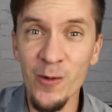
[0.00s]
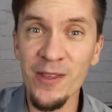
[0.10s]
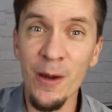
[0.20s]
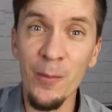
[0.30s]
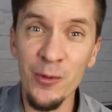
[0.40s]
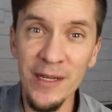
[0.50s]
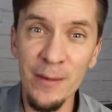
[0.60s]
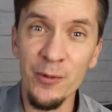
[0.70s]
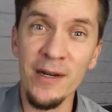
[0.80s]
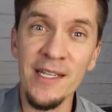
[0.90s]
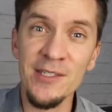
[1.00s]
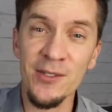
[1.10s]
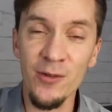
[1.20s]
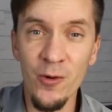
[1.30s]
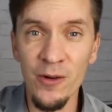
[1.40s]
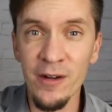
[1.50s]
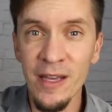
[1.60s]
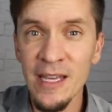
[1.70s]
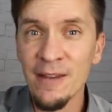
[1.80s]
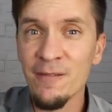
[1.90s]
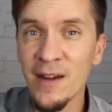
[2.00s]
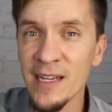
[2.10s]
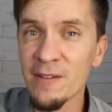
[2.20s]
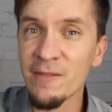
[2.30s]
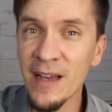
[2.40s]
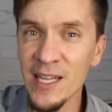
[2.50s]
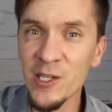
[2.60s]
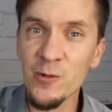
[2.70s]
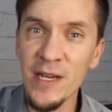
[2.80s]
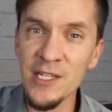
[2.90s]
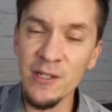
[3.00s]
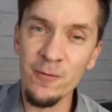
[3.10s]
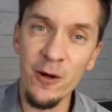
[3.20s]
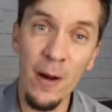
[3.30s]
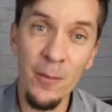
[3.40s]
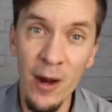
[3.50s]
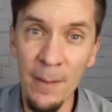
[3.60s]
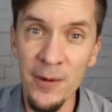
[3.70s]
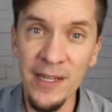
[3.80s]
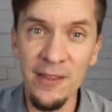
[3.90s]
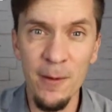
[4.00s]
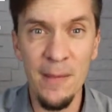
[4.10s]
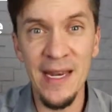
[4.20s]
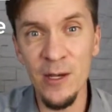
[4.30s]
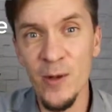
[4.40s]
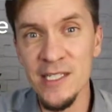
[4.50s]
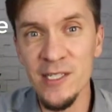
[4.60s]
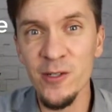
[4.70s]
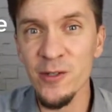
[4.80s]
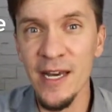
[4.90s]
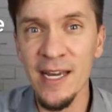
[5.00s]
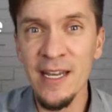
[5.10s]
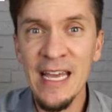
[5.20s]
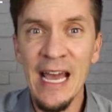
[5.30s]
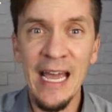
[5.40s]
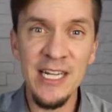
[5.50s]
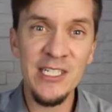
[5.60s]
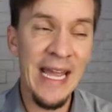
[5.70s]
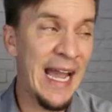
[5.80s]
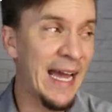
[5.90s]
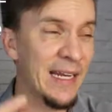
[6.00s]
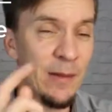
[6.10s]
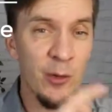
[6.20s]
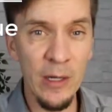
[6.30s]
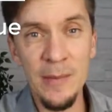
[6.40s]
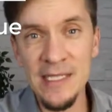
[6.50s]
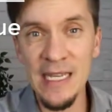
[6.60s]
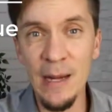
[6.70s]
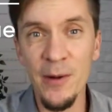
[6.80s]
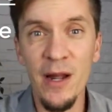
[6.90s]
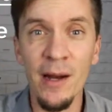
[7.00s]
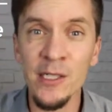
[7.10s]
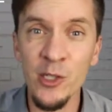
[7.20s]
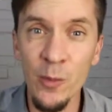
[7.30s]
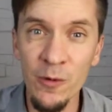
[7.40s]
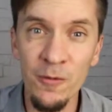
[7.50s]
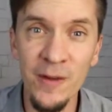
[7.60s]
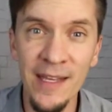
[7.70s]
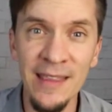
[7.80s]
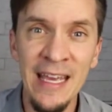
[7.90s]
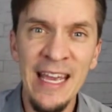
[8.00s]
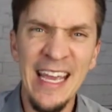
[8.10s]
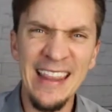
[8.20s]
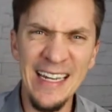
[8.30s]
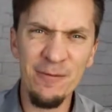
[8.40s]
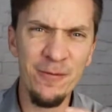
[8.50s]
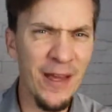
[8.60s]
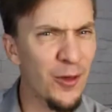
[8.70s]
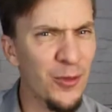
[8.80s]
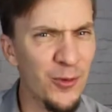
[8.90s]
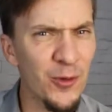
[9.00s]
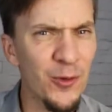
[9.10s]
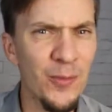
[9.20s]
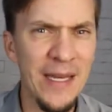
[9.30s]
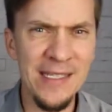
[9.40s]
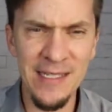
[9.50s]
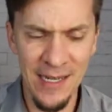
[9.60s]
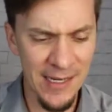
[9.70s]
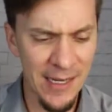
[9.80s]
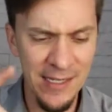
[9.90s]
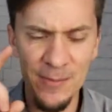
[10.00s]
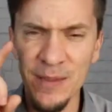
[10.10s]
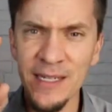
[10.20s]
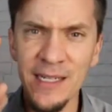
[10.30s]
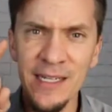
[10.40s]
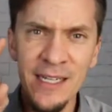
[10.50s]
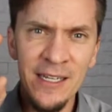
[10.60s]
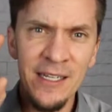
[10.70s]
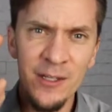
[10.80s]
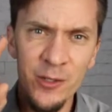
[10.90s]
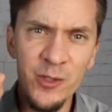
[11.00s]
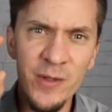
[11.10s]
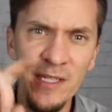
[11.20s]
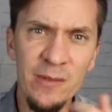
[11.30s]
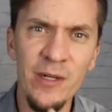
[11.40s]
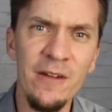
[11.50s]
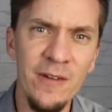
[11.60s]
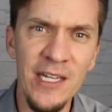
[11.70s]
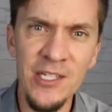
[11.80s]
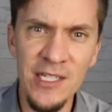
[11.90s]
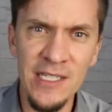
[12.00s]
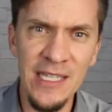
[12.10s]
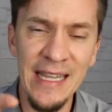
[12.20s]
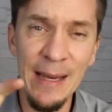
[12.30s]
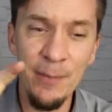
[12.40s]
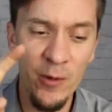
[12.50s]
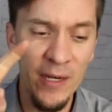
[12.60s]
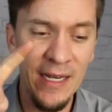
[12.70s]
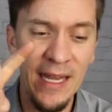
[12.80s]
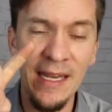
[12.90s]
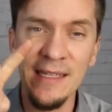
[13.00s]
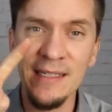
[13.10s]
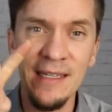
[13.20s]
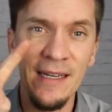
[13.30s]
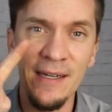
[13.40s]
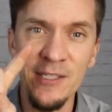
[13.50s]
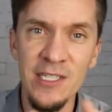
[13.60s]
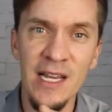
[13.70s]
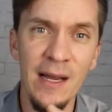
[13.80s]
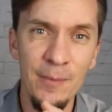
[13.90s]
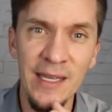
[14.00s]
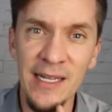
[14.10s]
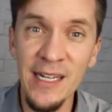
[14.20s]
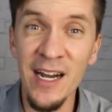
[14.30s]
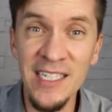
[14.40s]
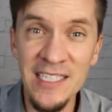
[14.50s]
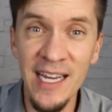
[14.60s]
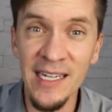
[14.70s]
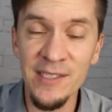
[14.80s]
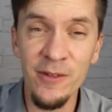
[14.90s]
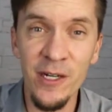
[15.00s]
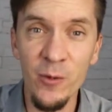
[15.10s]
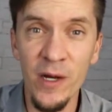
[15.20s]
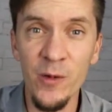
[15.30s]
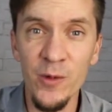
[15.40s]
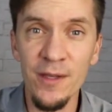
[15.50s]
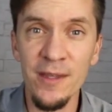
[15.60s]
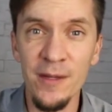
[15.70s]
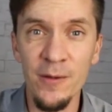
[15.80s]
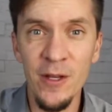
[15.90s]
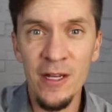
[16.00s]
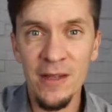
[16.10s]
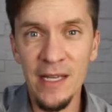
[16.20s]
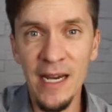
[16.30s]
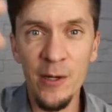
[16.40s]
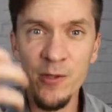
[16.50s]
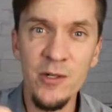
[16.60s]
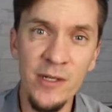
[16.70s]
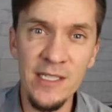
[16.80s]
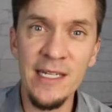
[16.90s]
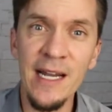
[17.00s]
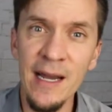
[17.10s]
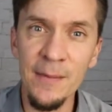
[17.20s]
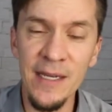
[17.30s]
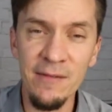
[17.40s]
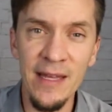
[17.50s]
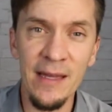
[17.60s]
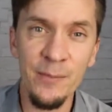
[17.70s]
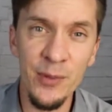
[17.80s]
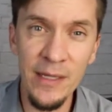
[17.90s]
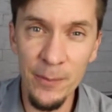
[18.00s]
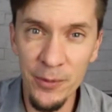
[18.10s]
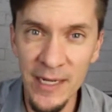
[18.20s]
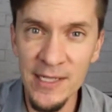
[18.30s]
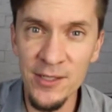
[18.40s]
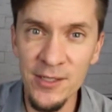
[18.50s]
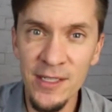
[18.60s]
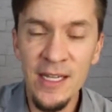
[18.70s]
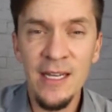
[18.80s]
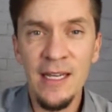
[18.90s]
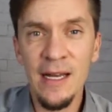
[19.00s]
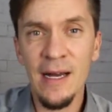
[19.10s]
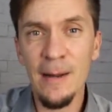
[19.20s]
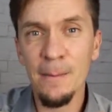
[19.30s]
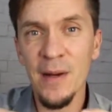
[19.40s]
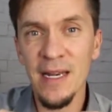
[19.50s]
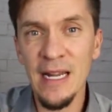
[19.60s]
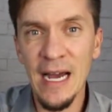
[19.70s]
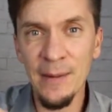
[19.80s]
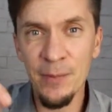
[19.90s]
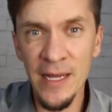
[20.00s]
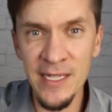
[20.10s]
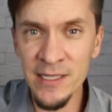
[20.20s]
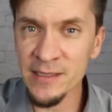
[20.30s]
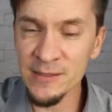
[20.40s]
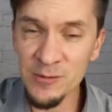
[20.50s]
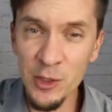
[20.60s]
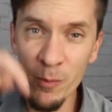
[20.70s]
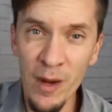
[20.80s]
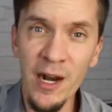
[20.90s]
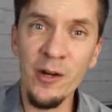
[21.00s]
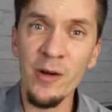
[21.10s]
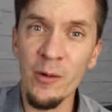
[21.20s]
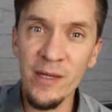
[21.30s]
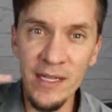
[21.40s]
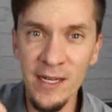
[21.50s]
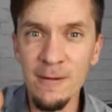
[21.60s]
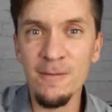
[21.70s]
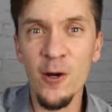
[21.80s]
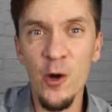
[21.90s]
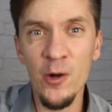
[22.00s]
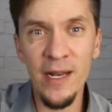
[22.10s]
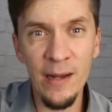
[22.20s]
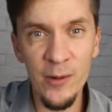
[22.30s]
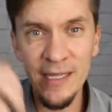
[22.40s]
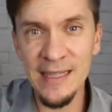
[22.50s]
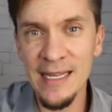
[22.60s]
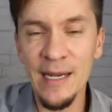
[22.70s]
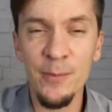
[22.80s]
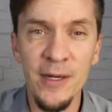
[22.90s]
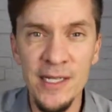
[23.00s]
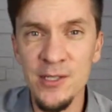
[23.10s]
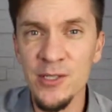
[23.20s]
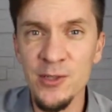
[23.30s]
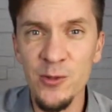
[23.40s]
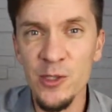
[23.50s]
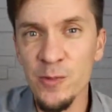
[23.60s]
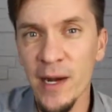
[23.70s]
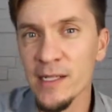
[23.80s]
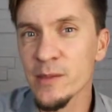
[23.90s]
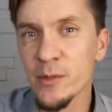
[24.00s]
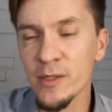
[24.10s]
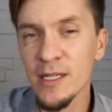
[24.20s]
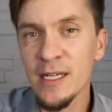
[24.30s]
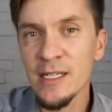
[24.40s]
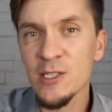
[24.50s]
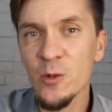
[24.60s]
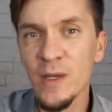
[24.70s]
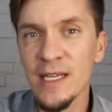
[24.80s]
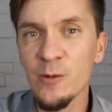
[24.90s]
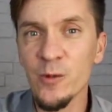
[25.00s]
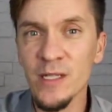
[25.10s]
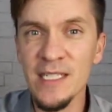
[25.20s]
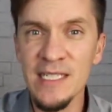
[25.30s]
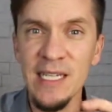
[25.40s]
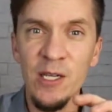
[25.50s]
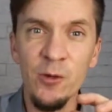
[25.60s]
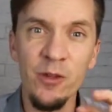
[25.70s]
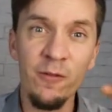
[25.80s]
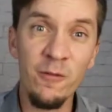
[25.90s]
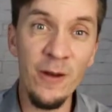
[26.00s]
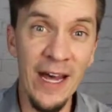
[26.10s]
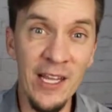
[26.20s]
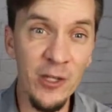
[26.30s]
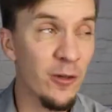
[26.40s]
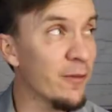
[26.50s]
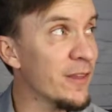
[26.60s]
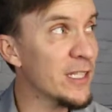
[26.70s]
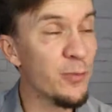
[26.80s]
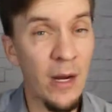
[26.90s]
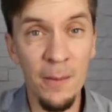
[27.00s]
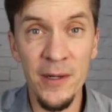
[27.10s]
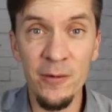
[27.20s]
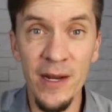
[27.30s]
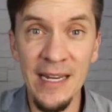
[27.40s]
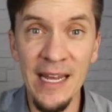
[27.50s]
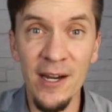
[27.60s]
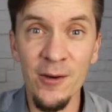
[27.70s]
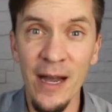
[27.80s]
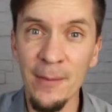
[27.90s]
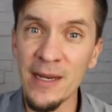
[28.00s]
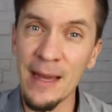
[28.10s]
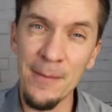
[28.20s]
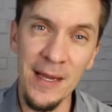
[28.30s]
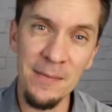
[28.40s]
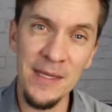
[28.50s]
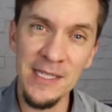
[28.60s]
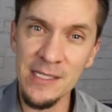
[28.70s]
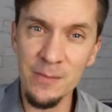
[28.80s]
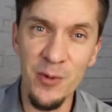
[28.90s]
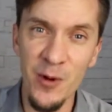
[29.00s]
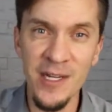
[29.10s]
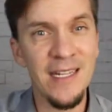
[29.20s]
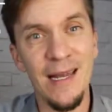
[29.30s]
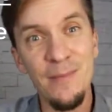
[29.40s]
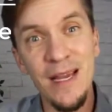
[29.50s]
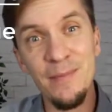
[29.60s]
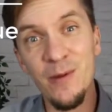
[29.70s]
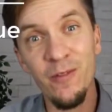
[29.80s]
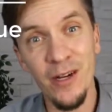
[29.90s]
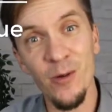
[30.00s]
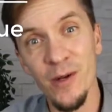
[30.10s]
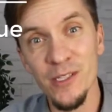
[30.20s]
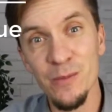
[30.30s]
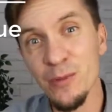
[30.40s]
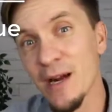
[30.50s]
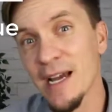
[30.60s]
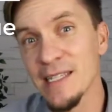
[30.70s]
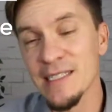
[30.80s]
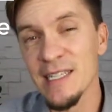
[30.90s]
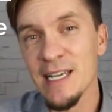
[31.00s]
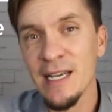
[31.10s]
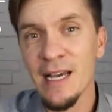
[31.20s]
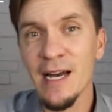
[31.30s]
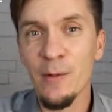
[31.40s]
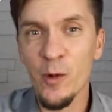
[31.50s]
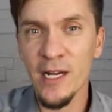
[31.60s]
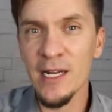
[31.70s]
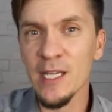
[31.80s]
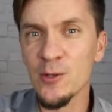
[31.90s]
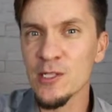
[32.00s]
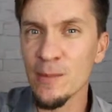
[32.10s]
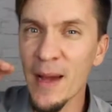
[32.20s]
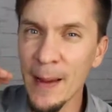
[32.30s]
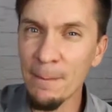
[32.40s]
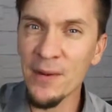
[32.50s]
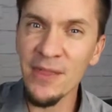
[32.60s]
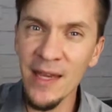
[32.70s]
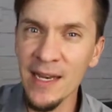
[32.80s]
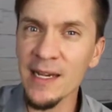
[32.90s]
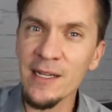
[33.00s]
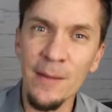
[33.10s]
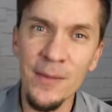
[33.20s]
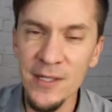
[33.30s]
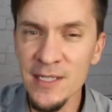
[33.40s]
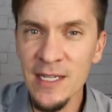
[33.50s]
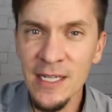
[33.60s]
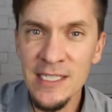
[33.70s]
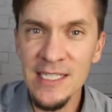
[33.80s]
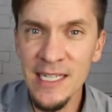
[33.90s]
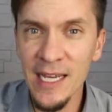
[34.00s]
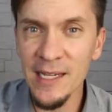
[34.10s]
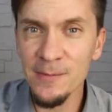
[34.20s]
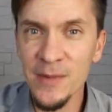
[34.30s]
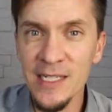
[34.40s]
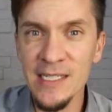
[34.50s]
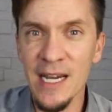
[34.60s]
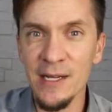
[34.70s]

with a pre-appraisal, or finding a valuation for our property, and there are many ways to do that. I actually had an appointment set up on October 5th, and that fell through based on us being, doing some renovations at that point, and just not being in contact very well with the guy who was going to come give that pre-appraisal. But I plan tomorrow, I will get on the phone and I will get that appraisal as soon as possible, so we can really see the value of this property right now. I mean, I might be disappointed, I might be very well surprised. We're going to use some hypothetical numbers today because